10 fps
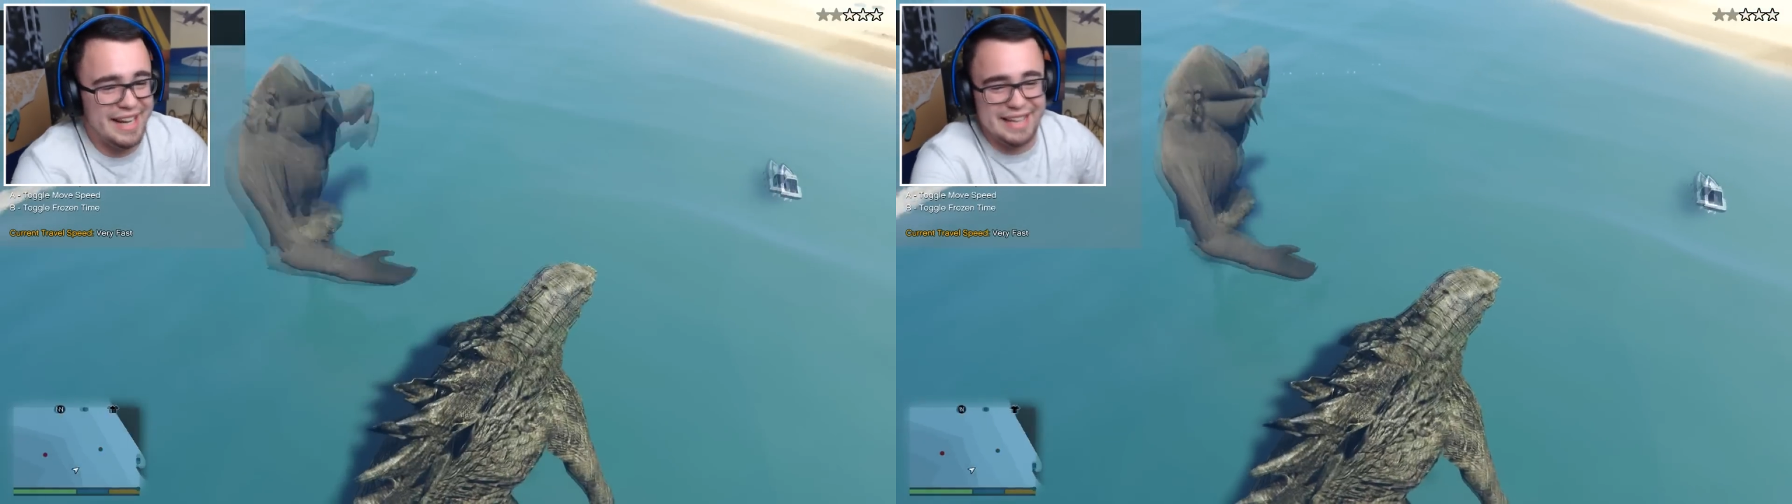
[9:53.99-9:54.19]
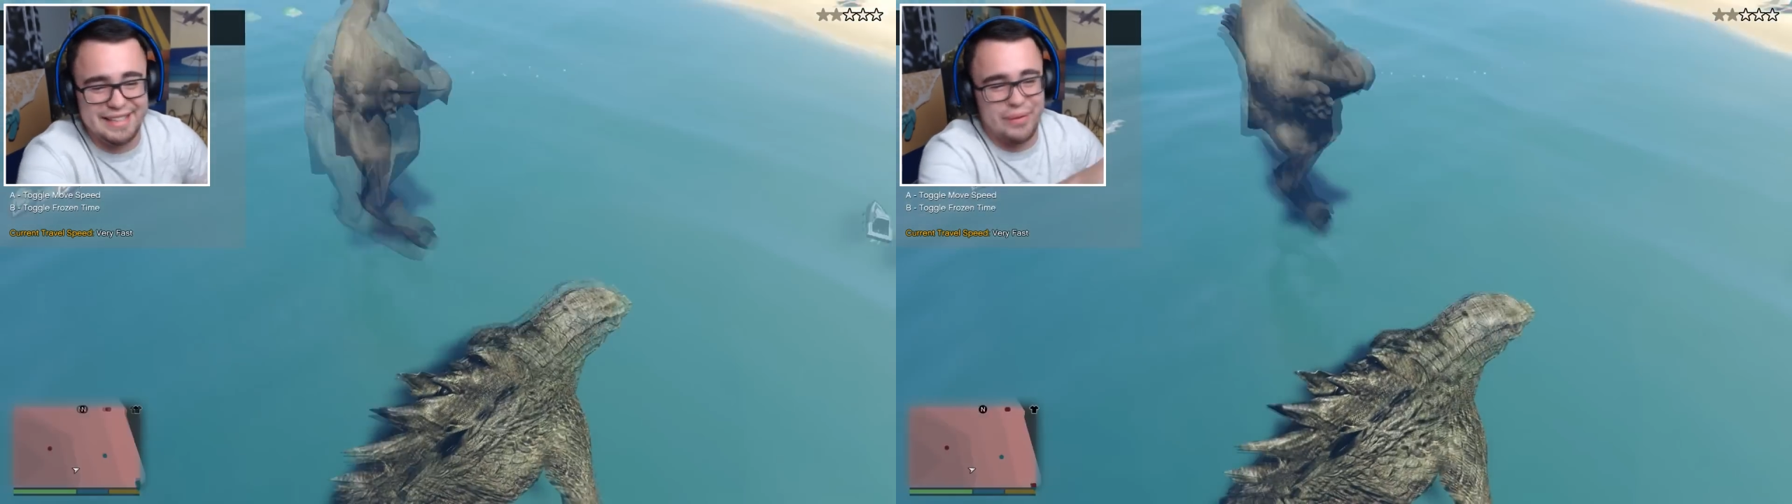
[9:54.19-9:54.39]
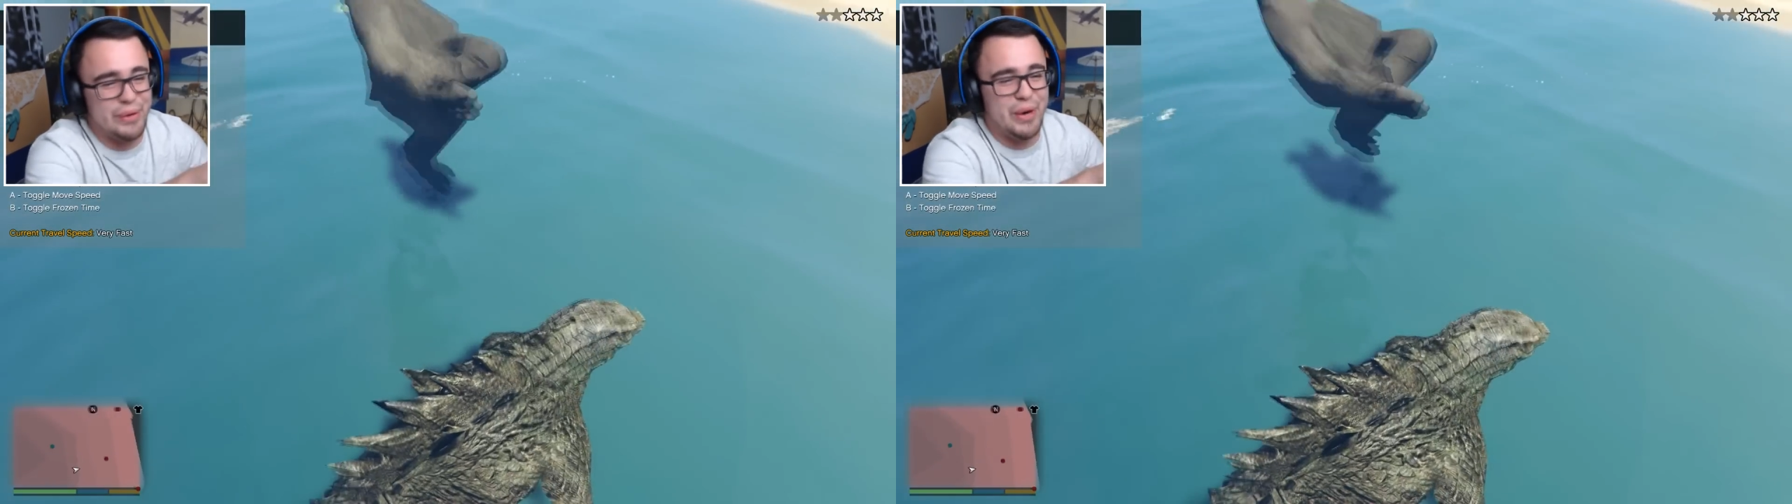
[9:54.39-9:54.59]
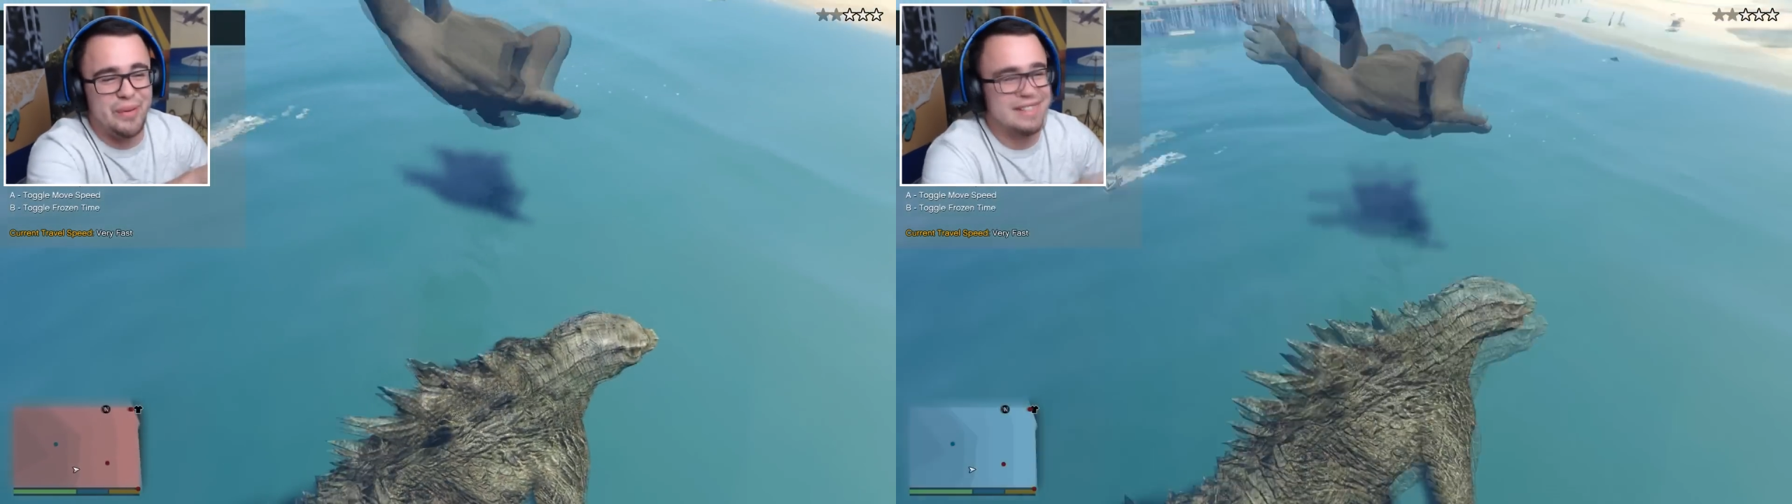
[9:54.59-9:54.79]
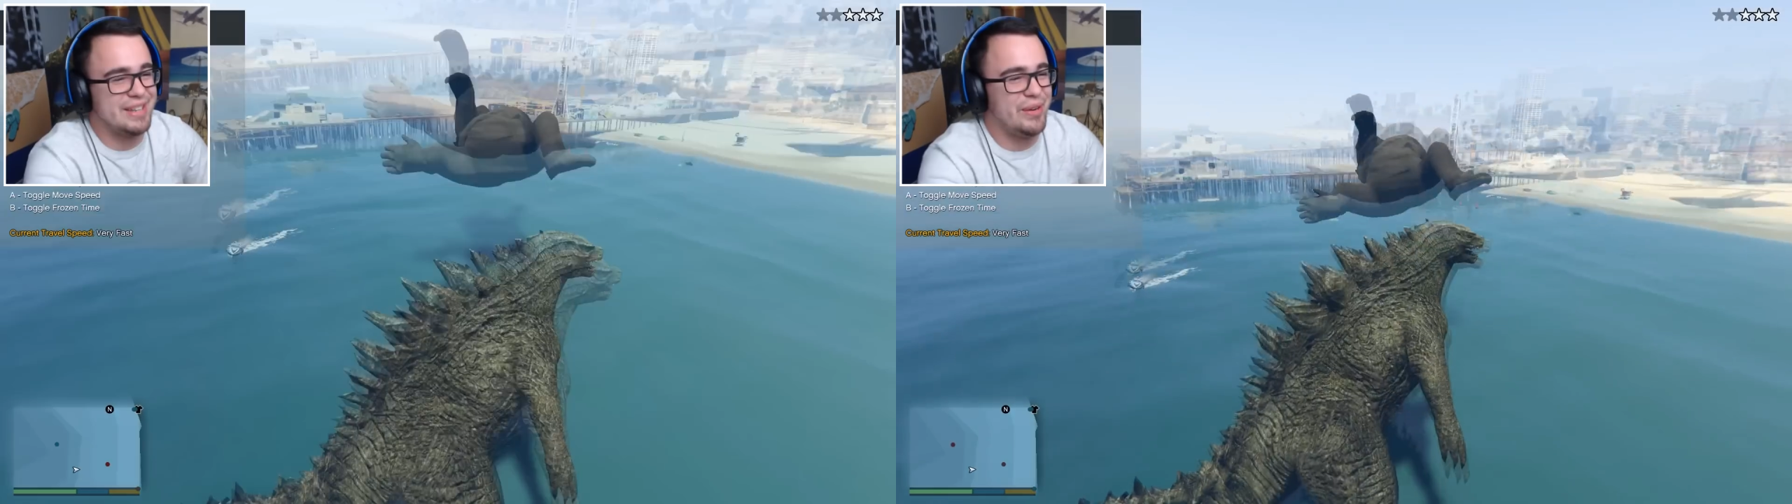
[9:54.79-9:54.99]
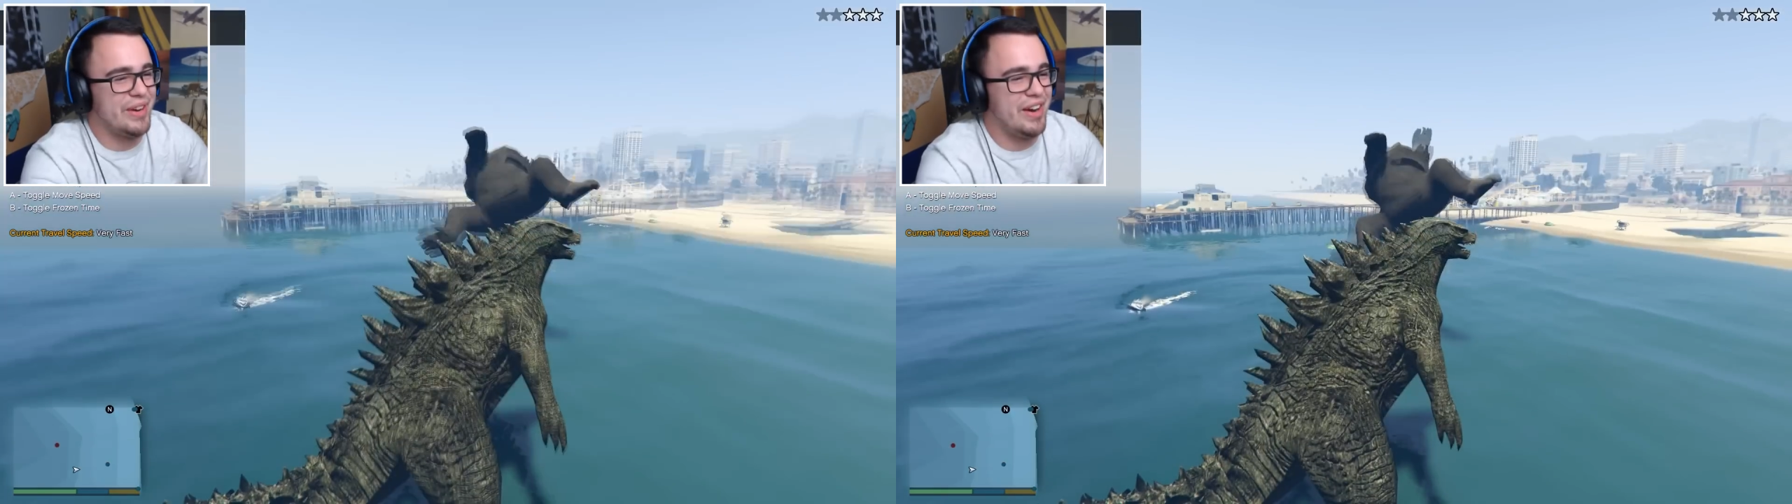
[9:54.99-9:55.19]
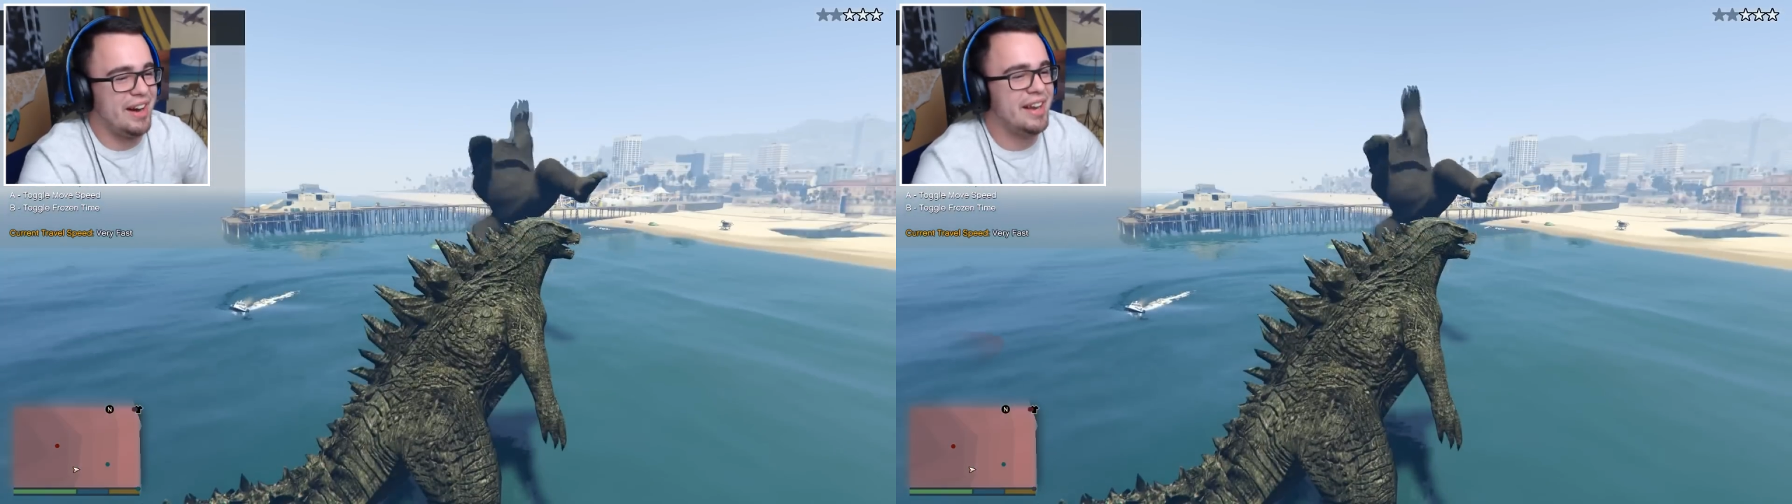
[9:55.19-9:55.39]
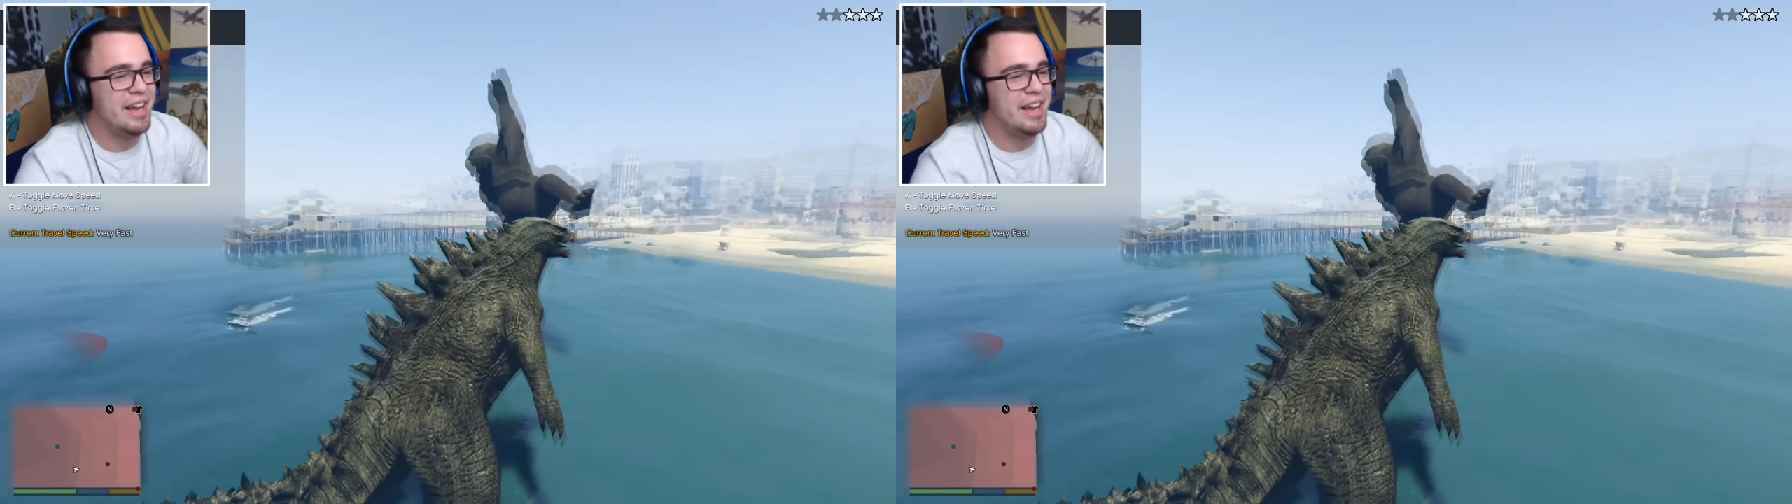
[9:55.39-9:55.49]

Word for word: I don't know what's going on.